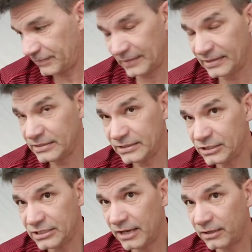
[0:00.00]
and this is
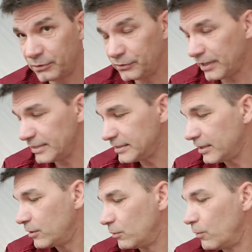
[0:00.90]
just out of the blue, guys.
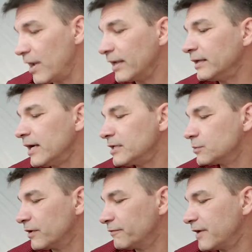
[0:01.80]

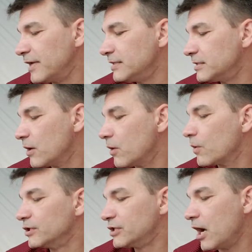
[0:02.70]
Recognize when a phase
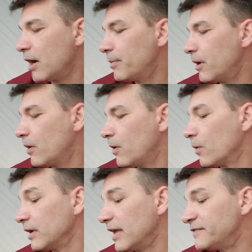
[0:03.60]
or a job
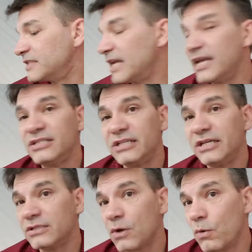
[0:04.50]
or a life stage
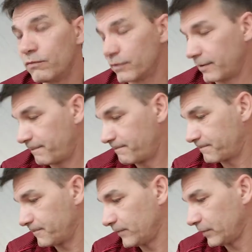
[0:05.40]
is over,
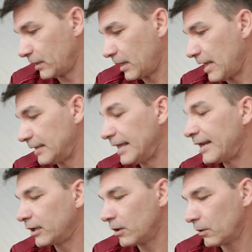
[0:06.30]
and
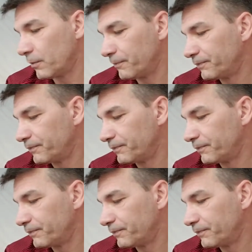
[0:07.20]
let it go.